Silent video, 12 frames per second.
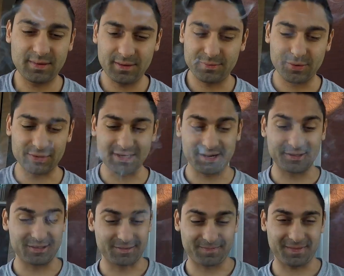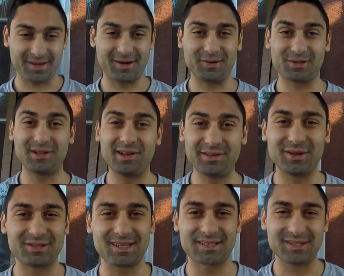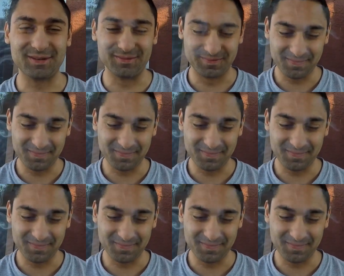Motorcycles. Also love those things too.